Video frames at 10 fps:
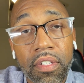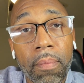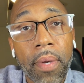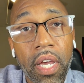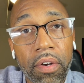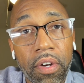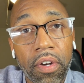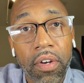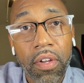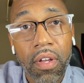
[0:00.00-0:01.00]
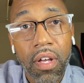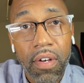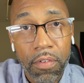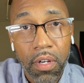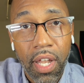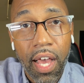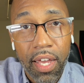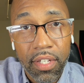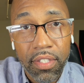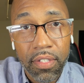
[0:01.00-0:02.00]
the bearer of your
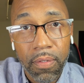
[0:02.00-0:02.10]
lies?